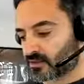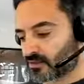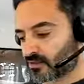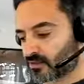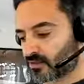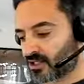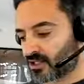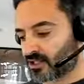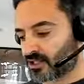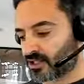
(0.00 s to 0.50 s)

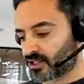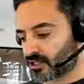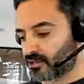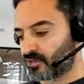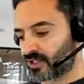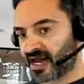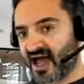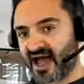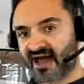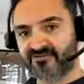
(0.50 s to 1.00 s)
when you
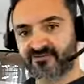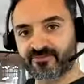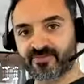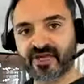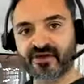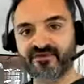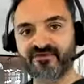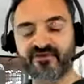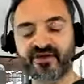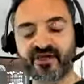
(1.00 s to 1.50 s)
would have
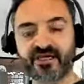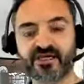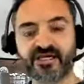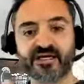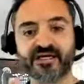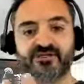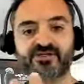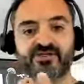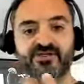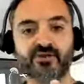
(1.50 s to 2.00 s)
big
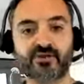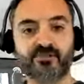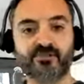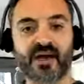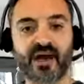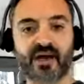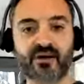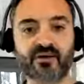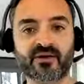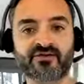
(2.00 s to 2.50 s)
feelings, your
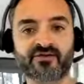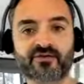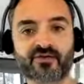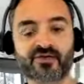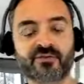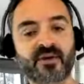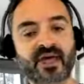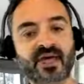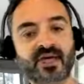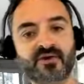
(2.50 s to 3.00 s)
parents
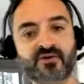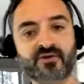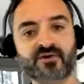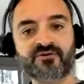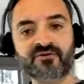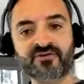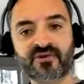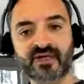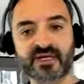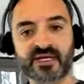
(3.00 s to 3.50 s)
would make your
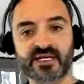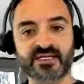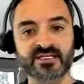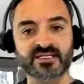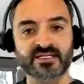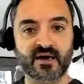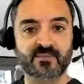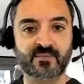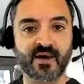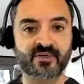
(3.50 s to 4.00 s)

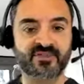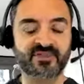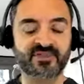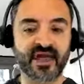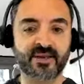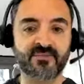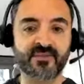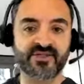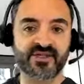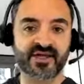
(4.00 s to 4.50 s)
feelings about
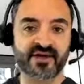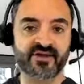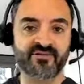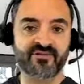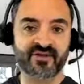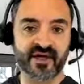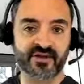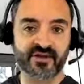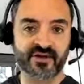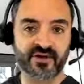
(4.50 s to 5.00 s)
them and their
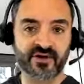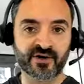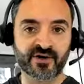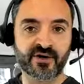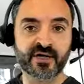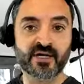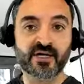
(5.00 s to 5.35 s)
failure